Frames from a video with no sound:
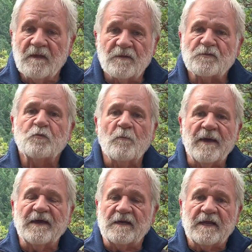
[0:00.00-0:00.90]
This will
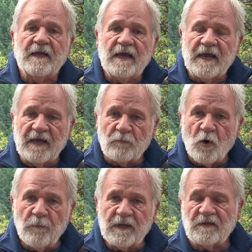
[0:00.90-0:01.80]
make it
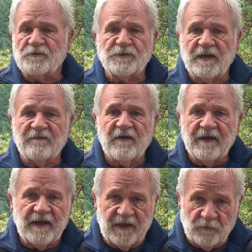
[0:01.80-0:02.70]
aerobic instead of
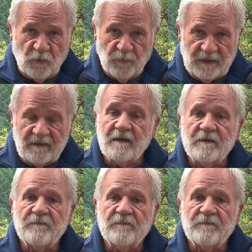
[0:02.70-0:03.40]
anaerobic.